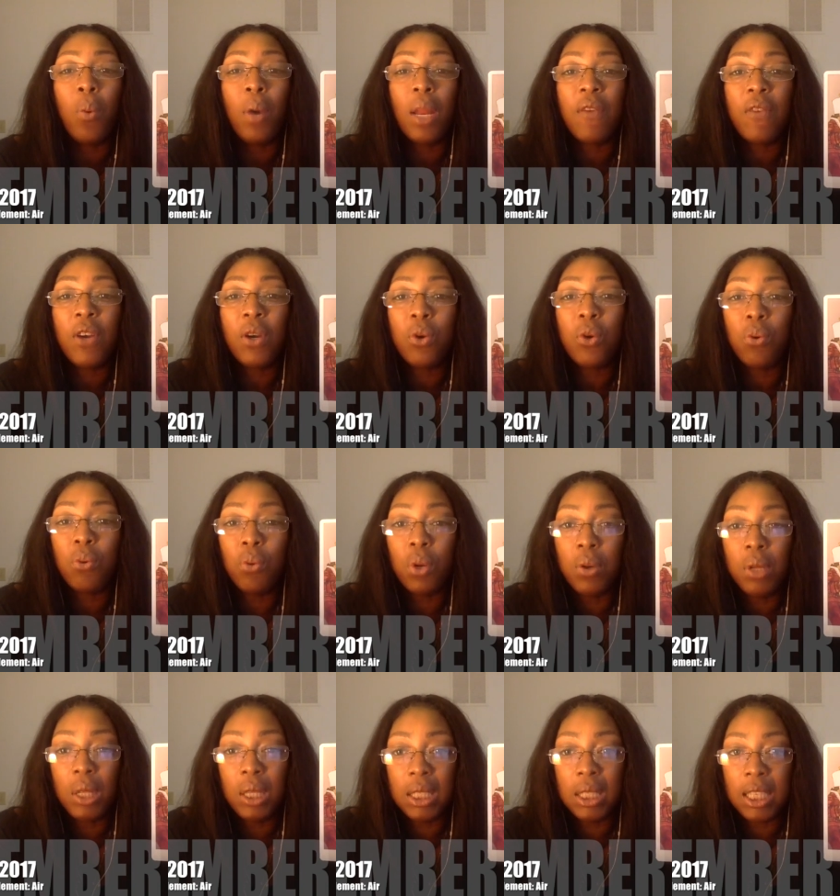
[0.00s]
Whatever
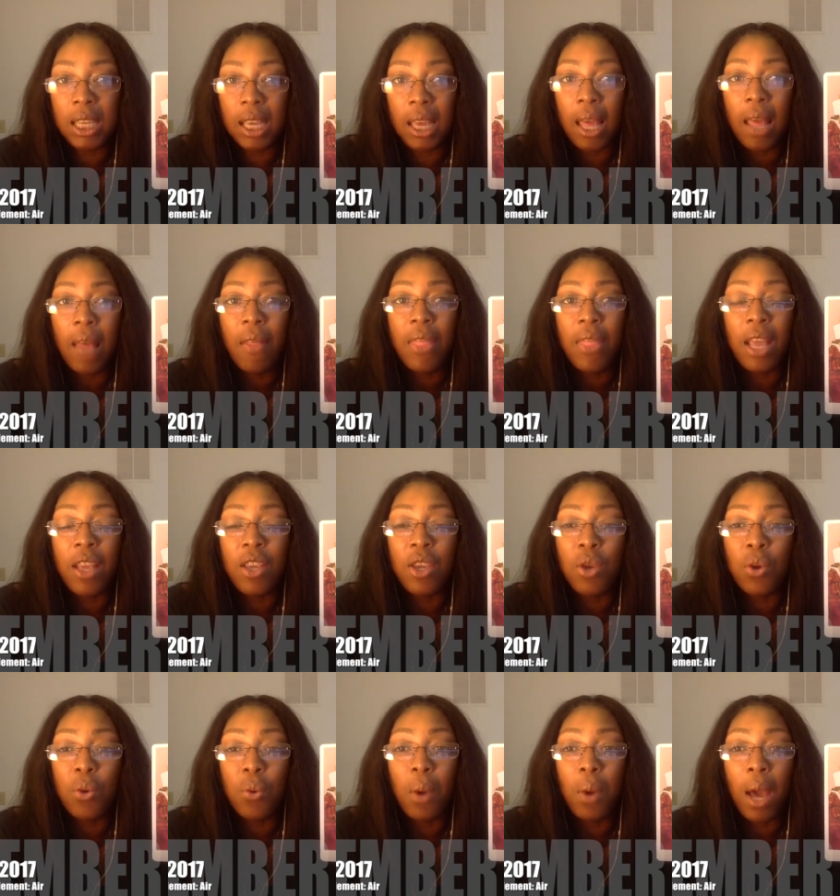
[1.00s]
cruelty that
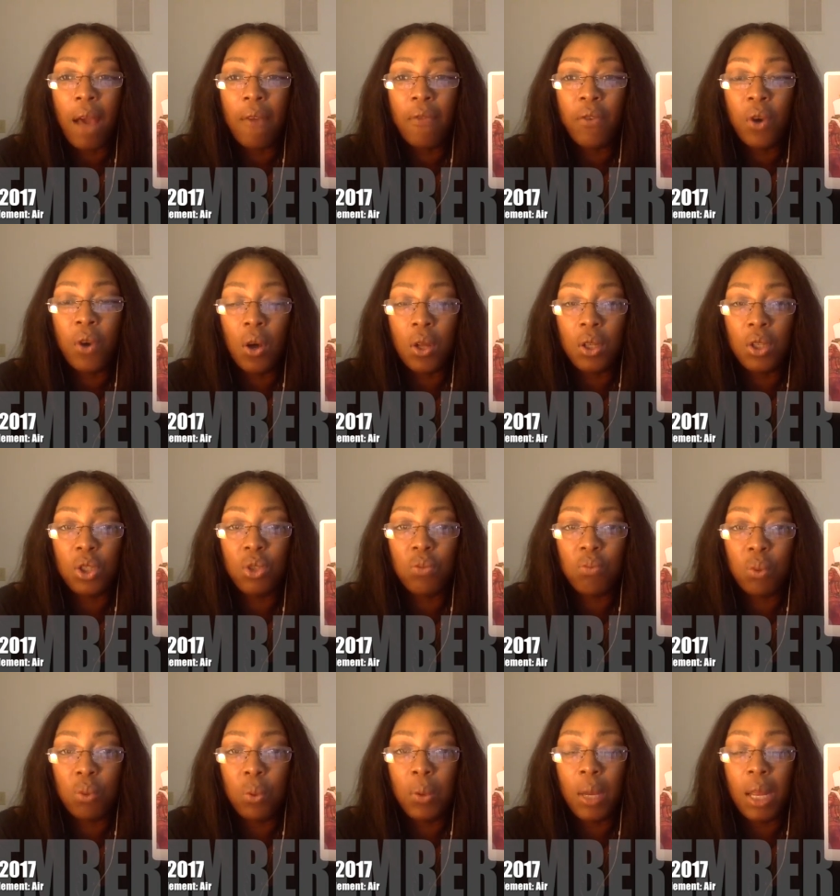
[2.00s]
you have gone
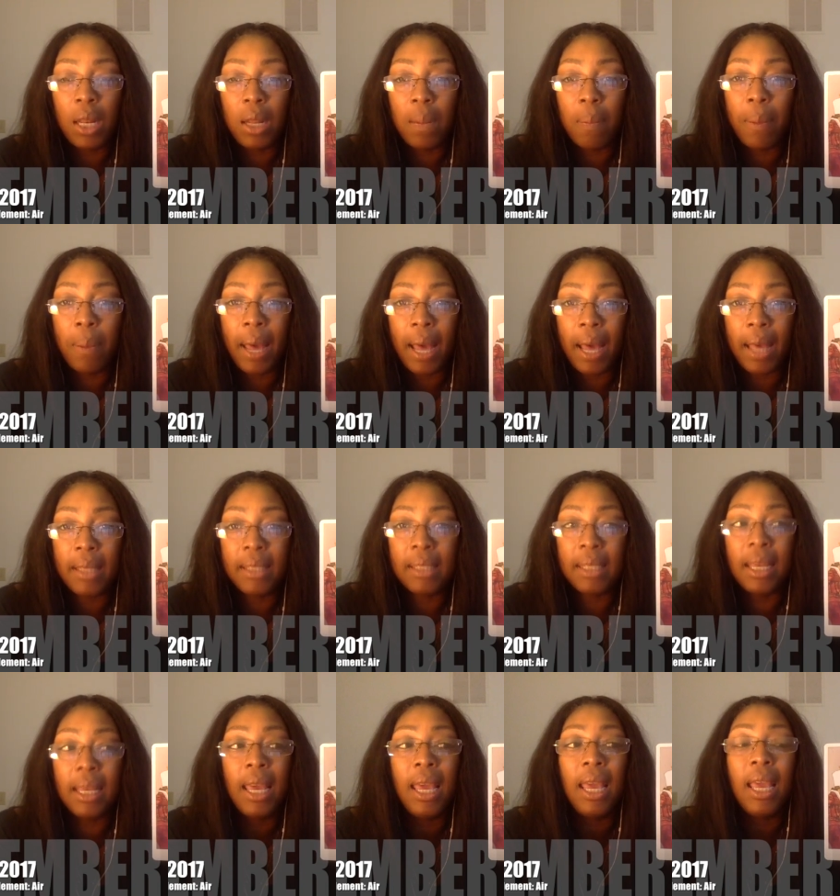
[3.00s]
through in the
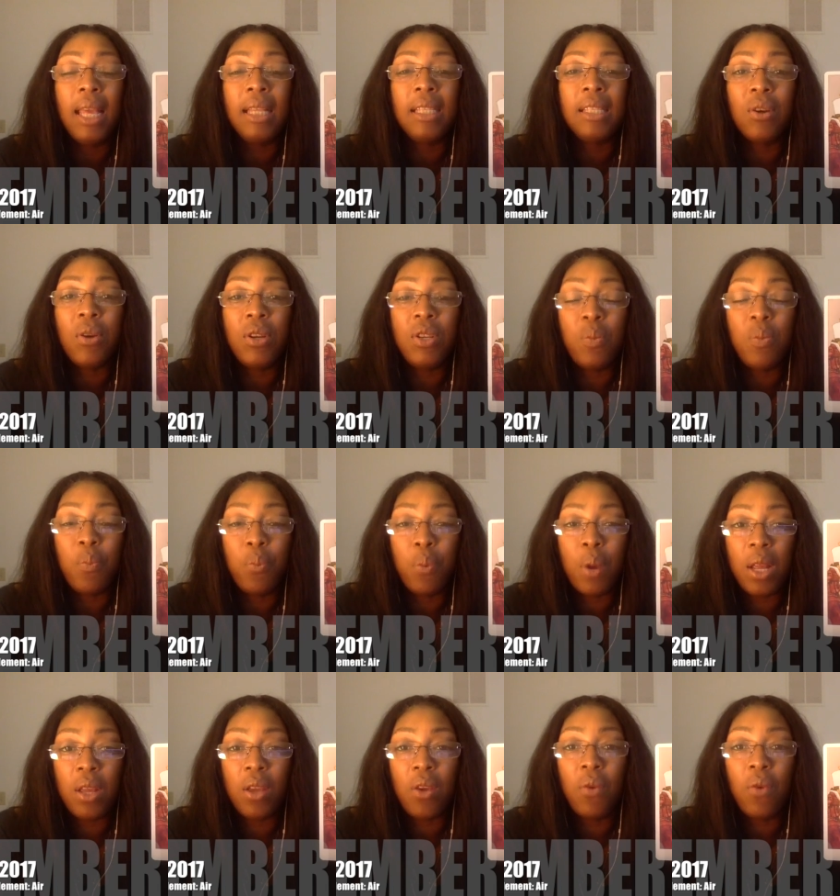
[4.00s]
past, it's going to
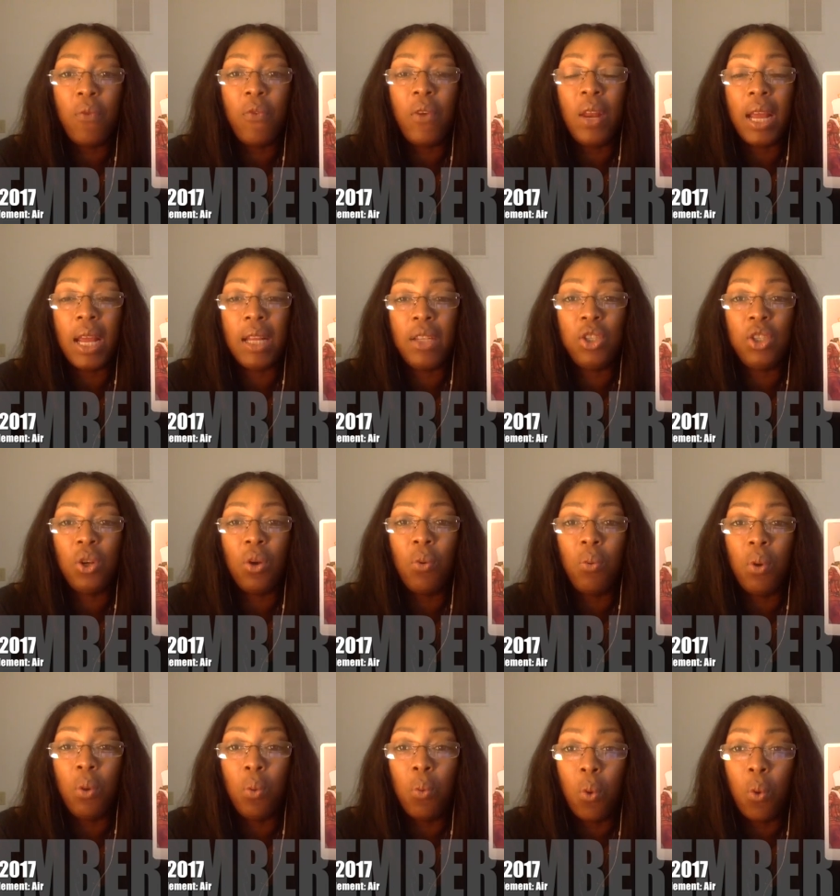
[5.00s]
bring you financial
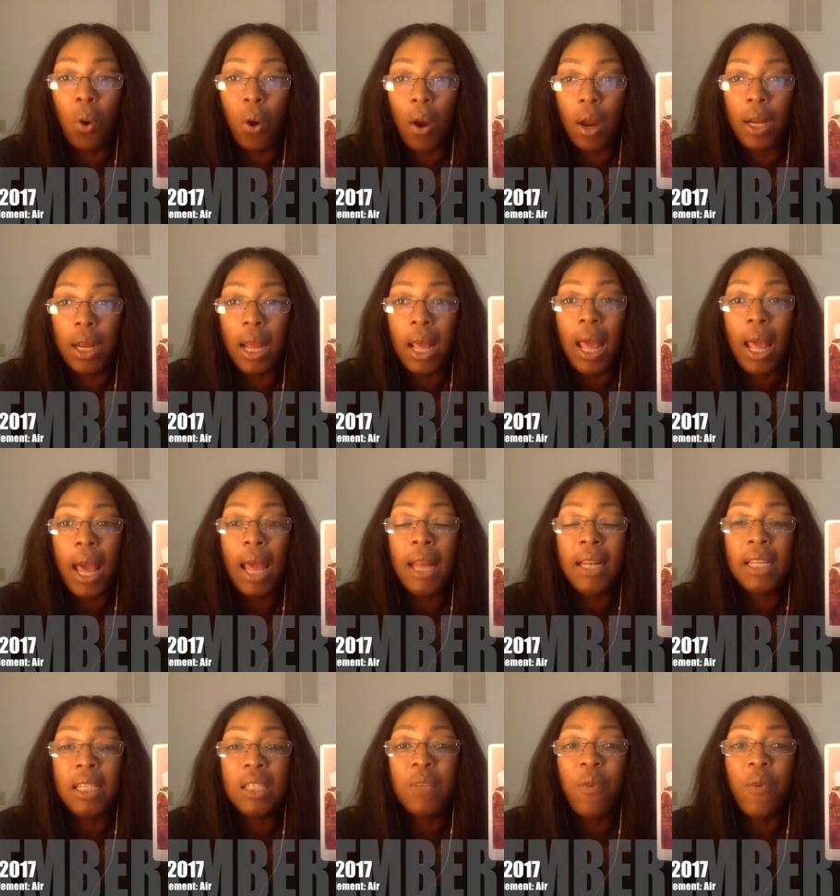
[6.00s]
reward,
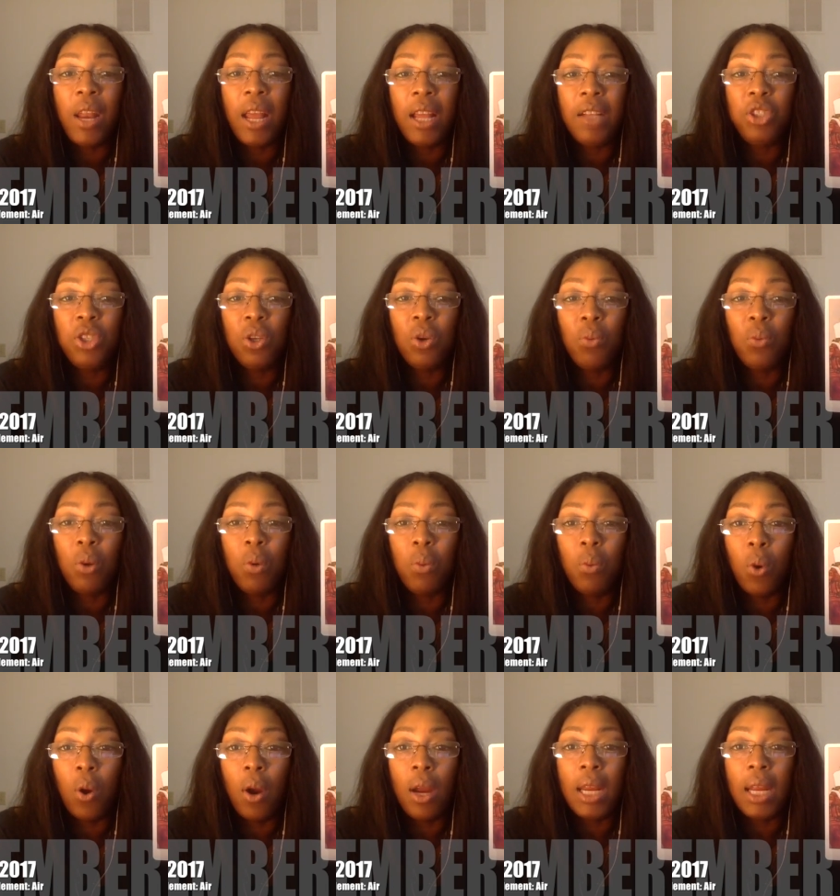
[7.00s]
and this financial
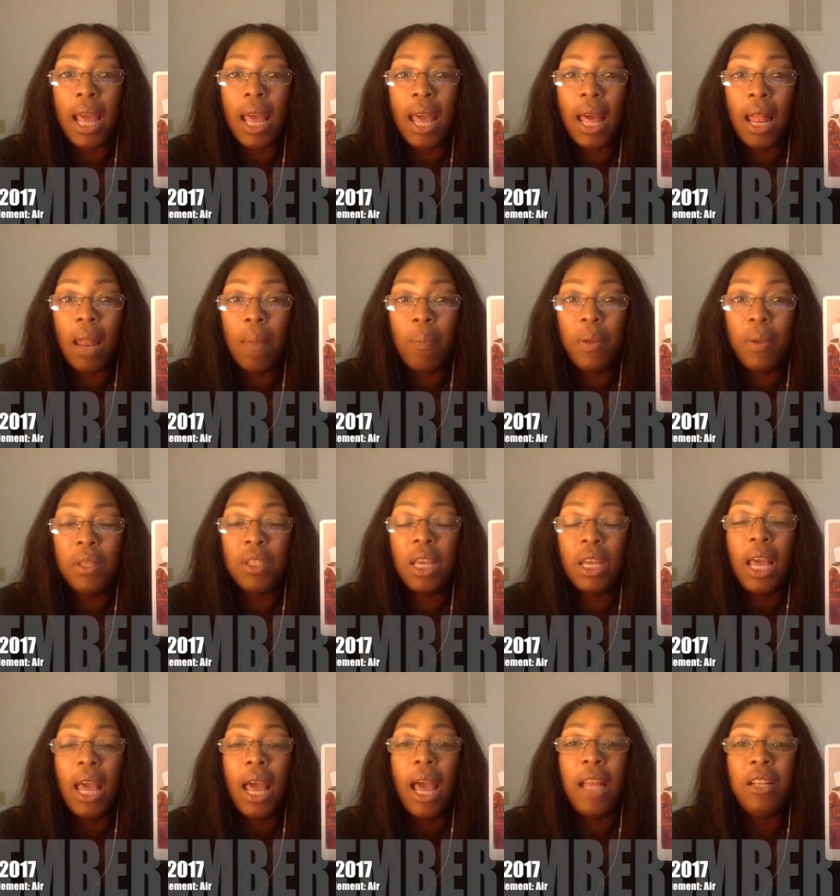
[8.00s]
reward, help it
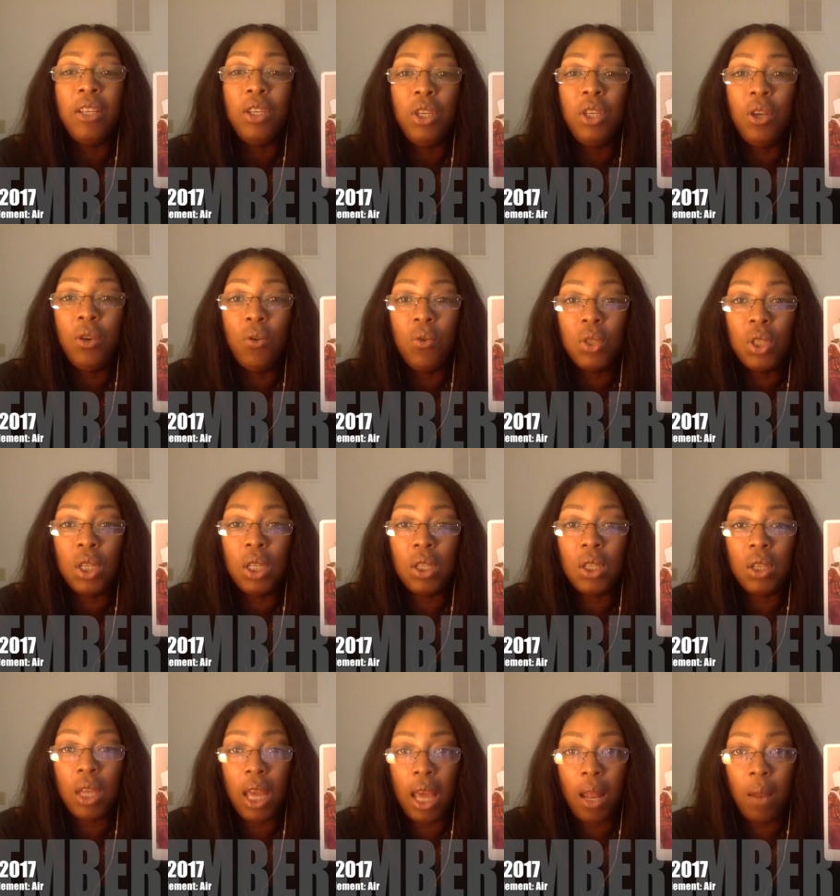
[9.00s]
and use it
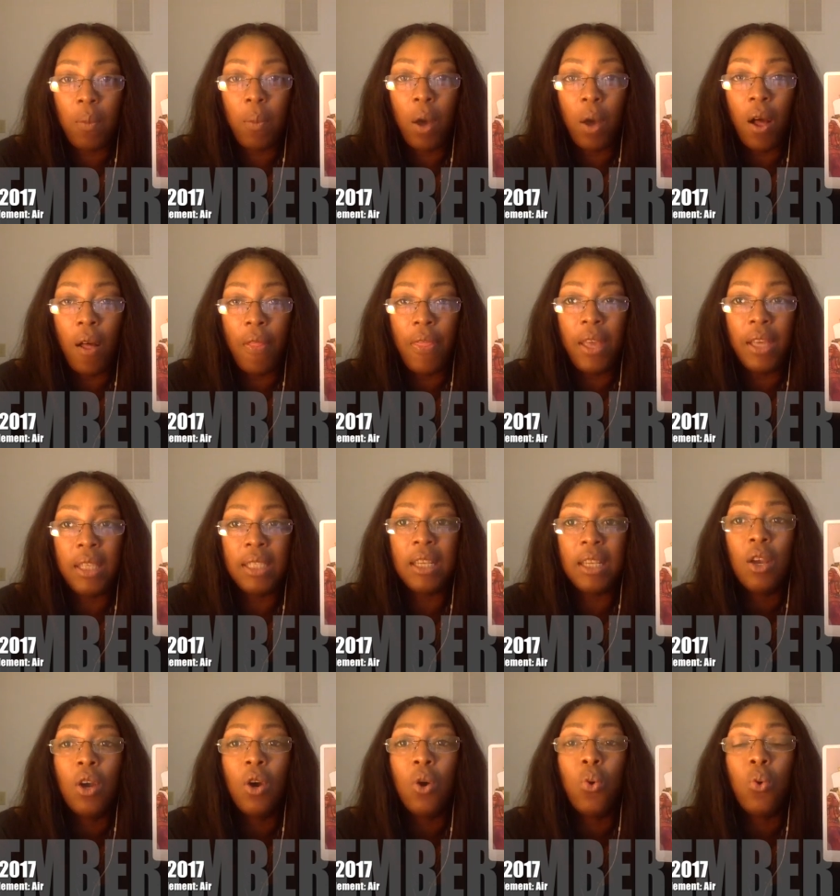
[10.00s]
to help others
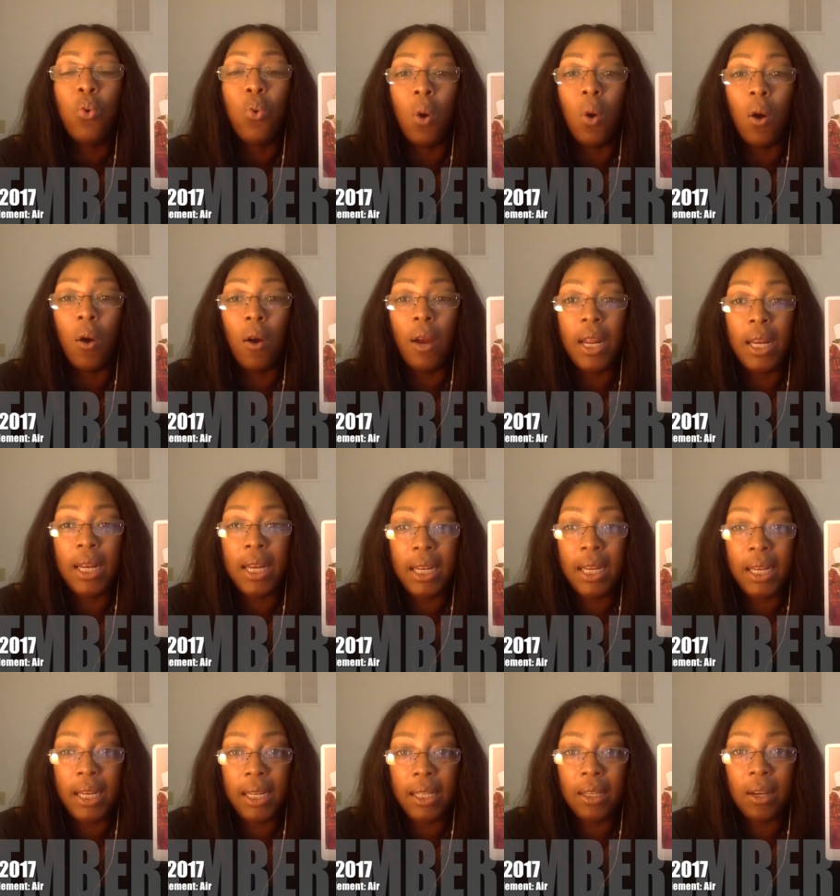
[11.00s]
who are in
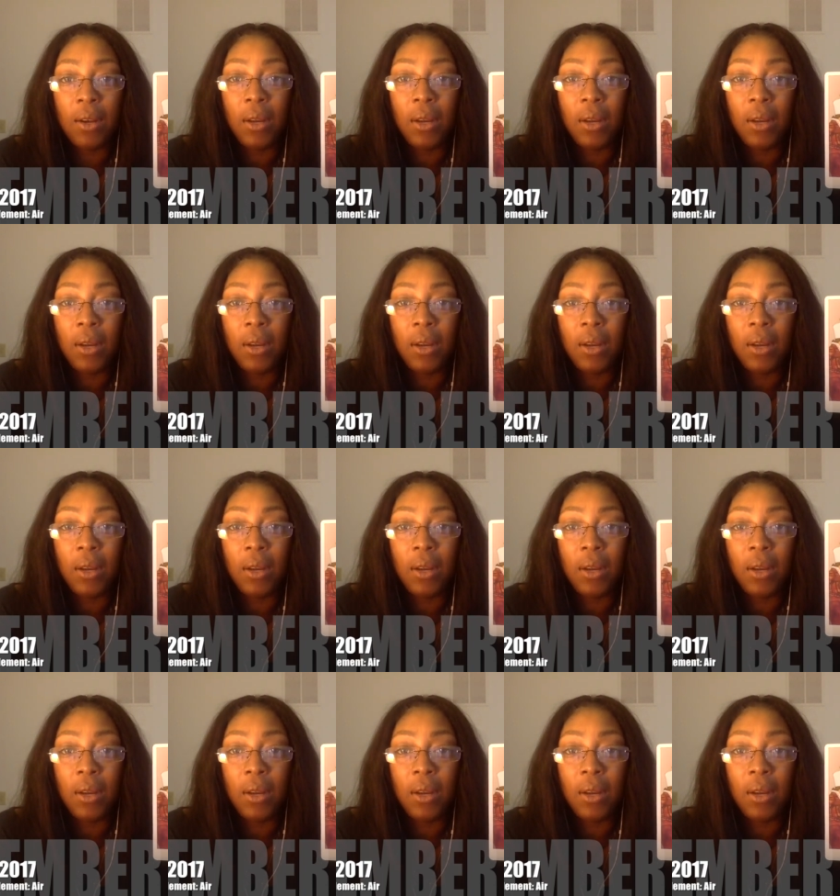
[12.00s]
need.